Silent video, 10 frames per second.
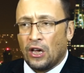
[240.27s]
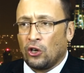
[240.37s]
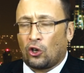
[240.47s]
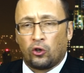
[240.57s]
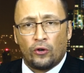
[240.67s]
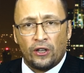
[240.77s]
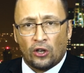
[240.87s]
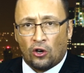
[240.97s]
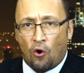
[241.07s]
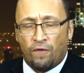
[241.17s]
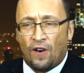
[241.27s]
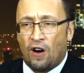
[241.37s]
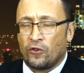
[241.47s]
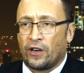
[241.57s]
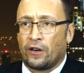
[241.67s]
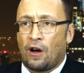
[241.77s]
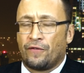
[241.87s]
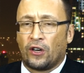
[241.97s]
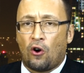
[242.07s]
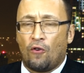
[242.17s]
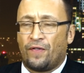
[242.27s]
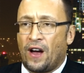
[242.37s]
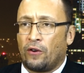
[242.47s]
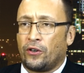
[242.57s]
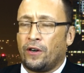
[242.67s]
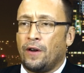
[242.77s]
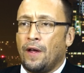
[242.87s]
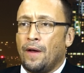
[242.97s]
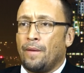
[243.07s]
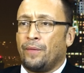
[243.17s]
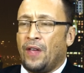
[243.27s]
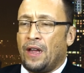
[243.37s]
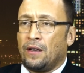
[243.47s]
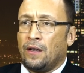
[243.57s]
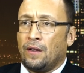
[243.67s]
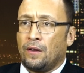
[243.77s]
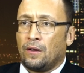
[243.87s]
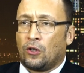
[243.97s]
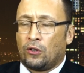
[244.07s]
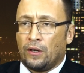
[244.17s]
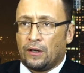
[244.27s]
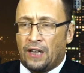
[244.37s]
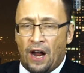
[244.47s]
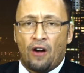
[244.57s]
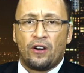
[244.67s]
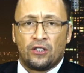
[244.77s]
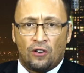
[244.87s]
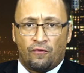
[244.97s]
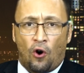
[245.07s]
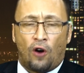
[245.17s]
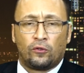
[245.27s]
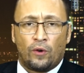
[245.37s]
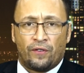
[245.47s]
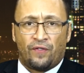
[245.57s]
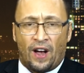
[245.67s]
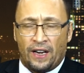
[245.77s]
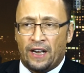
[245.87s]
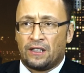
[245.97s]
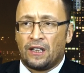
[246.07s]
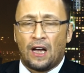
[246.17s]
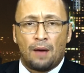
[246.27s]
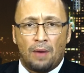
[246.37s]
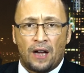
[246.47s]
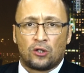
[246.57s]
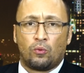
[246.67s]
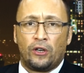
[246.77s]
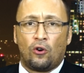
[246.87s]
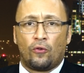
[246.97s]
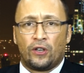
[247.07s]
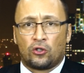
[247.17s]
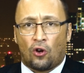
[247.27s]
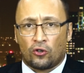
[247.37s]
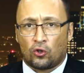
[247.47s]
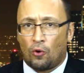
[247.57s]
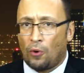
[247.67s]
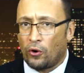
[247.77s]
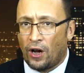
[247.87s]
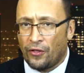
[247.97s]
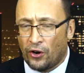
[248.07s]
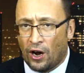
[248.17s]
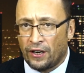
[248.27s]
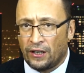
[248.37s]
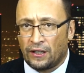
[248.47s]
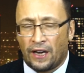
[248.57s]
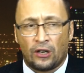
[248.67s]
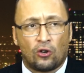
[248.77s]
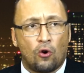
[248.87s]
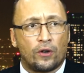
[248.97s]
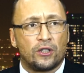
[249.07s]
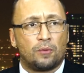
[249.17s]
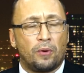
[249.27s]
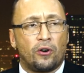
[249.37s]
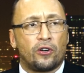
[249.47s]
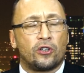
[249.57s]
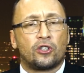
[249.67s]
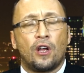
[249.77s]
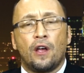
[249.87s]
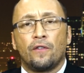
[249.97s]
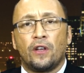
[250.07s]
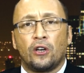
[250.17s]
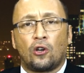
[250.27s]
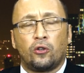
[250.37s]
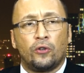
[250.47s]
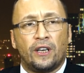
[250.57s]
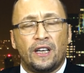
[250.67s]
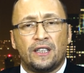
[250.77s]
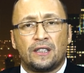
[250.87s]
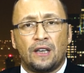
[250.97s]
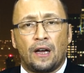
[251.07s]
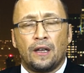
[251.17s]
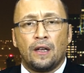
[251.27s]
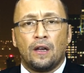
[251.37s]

including the co-founder, that CARE is involved with financing Hamas. We know this also about other unindicted co-conspirators that included ISNA.